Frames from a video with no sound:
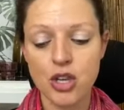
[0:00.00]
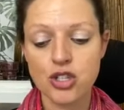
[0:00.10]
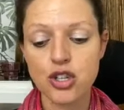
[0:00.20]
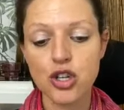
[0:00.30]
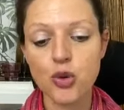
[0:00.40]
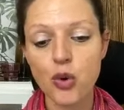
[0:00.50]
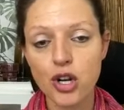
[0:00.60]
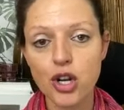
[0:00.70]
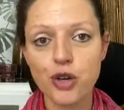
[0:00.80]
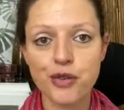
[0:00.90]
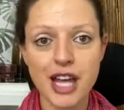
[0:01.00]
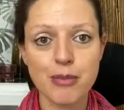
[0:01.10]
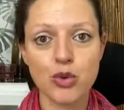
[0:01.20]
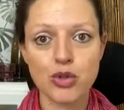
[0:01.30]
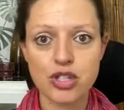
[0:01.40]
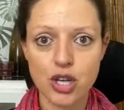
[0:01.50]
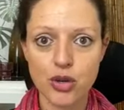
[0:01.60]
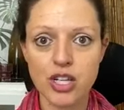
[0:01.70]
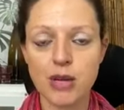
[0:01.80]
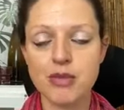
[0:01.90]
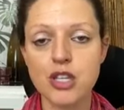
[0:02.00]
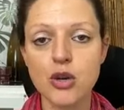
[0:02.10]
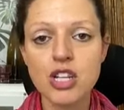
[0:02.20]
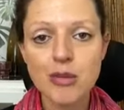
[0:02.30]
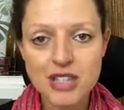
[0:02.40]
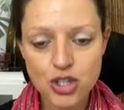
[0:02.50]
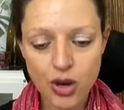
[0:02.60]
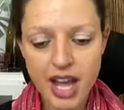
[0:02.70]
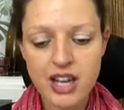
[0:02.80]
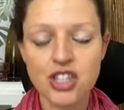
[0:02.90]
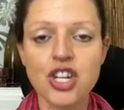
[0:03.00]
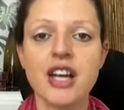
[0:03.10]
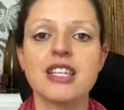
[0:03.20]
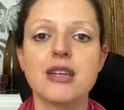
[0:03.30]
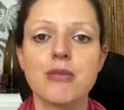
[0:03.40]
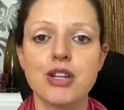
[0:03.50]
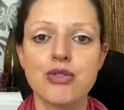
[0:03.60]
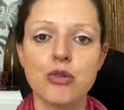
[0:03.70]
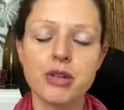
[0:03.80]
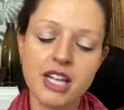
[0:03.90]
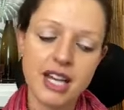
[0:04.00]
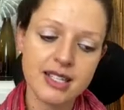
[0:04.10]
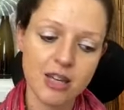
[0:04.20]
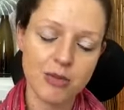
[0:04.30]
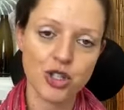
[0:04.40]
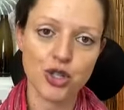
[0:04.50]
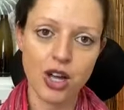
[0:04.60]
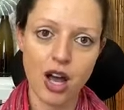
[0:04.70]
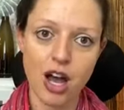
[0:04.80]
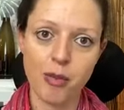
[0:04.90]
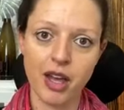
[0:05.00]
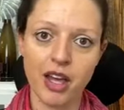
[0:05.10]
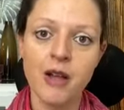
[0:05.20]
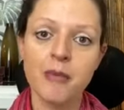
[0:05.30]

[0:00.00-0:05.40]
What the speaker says: So you want to look for that more sodium. Sodium is your energizing mineral. Potassium is your calming.